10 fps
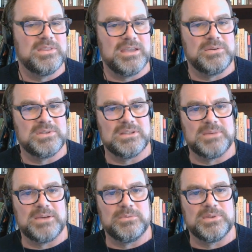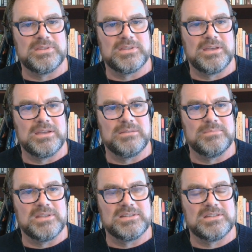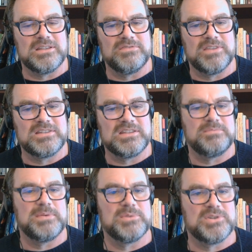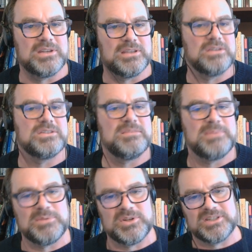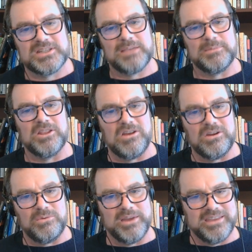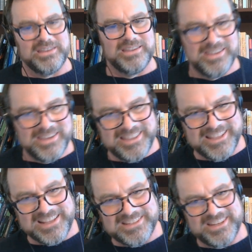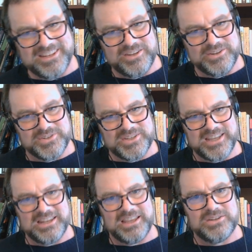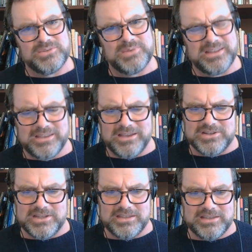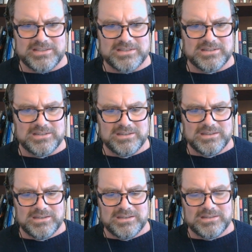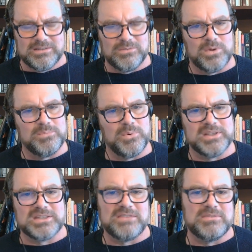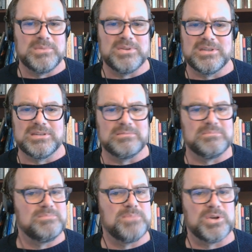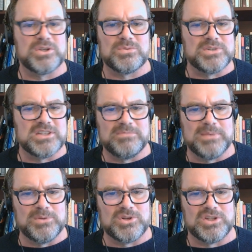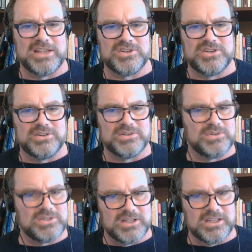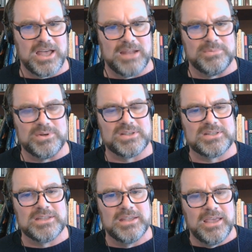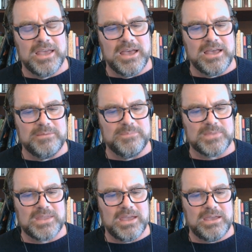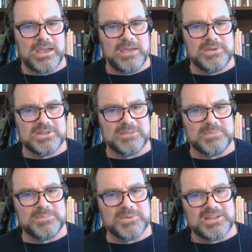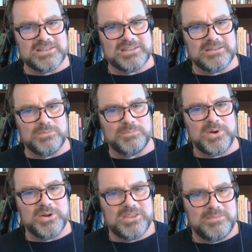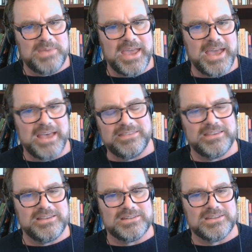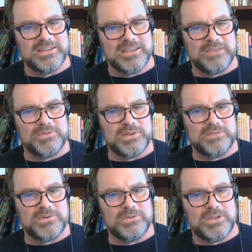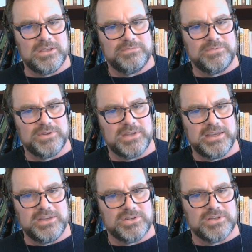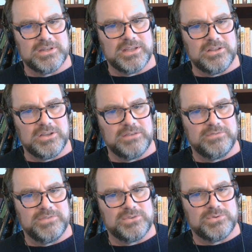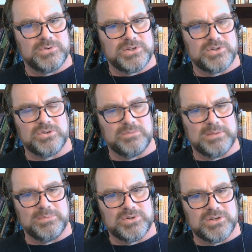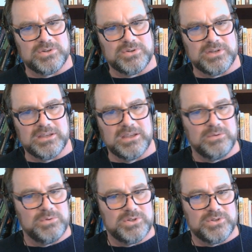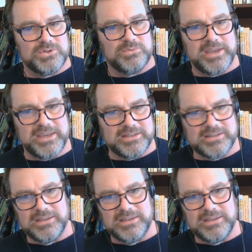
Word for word: I was thinking about with um, as self as self publishing, you know, self publishing's come a long way in the last ten years, and I, I just read it. Gosh, I think it's 1.7 million books were self-published last year, so just a lot of books. Um, I, I, always tell people that it, part of the path is if you're if you're looking for an agent and looking for that traditional publishing journey, which is great.